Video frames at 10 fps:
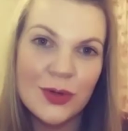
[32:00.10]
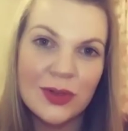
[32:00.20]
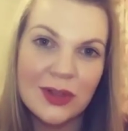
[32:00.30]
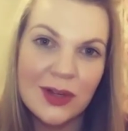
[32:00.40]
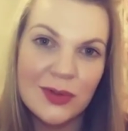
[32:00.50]

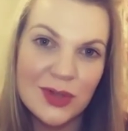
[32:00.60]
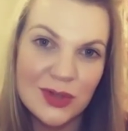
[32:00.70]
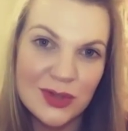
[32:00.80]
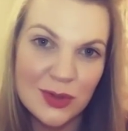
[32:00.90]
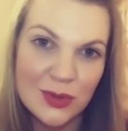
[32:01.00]
align with your
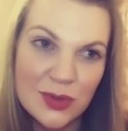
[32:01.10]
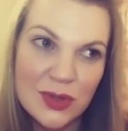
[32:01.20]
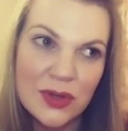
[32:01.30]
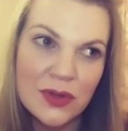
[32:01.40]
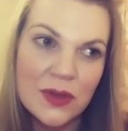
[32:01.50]
soul
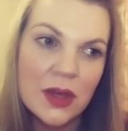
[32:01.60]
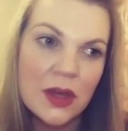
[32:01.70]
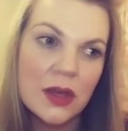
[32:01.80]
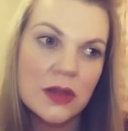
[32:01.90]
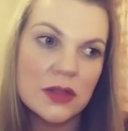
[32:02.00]
truth.
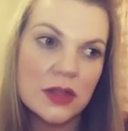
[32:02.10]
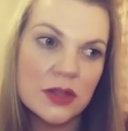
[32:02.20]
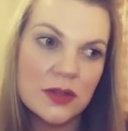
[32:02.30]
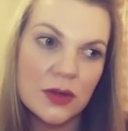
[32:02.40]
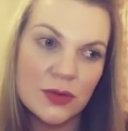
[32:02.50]
So the
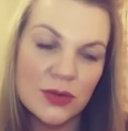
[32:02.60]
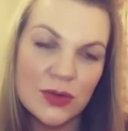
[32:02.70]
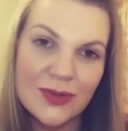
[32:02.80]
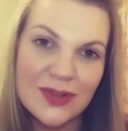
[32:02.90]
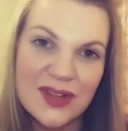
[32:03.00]
soul
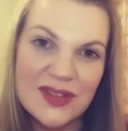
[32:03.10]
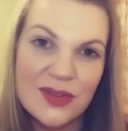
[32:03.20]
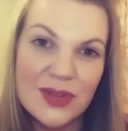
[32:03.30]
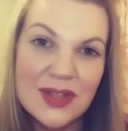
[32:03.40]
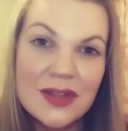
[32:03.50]
truth knows there
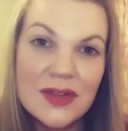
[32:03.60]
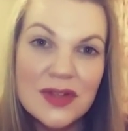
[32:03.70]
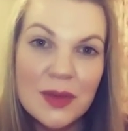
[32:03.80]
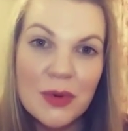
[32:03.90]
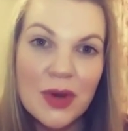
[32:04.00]
is no
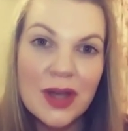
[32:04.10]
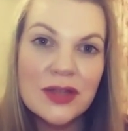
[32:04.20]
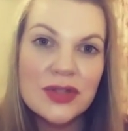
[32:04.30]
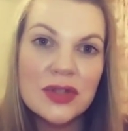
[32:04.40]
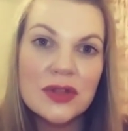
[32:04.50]

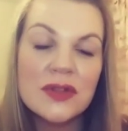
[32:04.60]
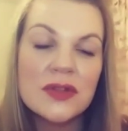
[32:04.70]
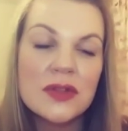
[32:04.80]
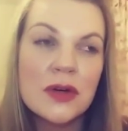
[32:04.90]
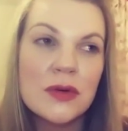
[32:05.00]
separation, the
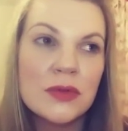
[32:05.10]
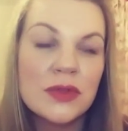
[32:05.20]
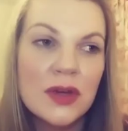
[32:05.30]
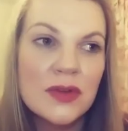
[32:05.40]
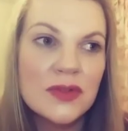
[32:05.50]
soul
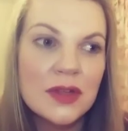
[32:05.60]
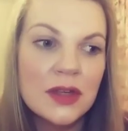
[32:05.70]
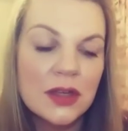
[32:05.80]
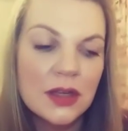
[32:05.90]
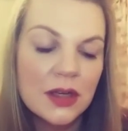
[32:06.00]
knows it
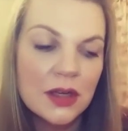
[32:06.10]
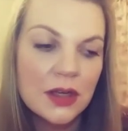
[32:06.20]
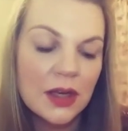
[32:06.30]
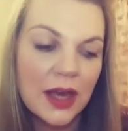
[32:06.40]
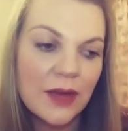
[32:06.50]

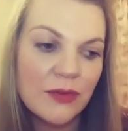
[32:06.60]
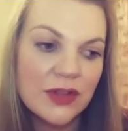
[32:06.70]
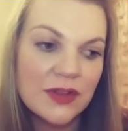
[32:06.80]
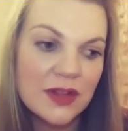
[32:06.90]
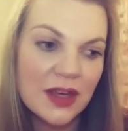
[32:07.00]

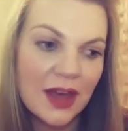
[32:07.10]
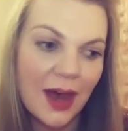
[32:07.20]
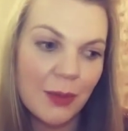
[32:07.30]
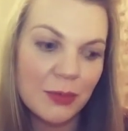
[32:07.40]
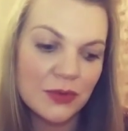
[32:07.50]
everything
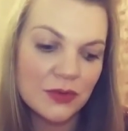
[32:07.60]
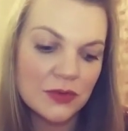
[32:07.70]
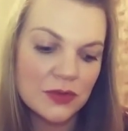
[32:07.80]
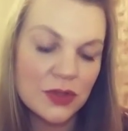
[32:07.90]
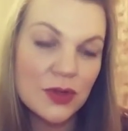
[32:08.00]

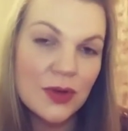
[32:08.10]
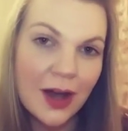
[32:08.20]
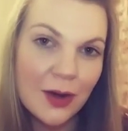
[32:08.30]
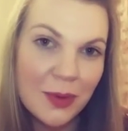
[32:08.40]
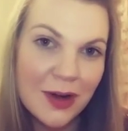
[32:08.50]
happens to
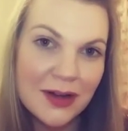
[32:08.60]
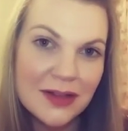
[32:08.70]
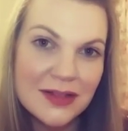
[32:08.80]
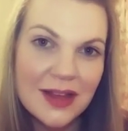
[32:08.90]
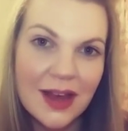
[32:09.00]
help
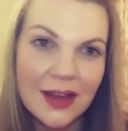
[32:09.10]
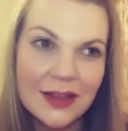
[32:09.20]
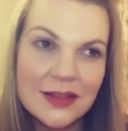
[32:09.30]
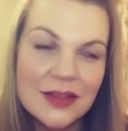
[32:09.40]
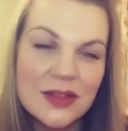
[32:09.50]
us,
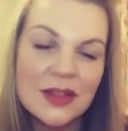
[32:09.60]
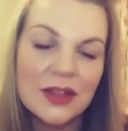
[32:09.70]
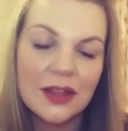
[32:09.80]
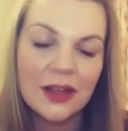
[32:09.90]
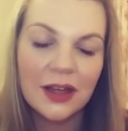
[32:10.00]
and
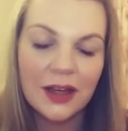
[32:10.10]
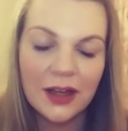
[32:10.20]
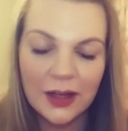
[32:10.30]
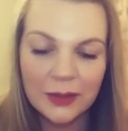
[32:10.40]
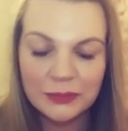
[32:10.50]

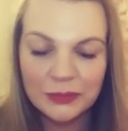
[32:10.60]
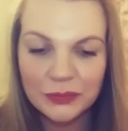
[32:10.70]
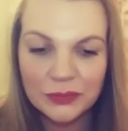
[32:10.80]
um,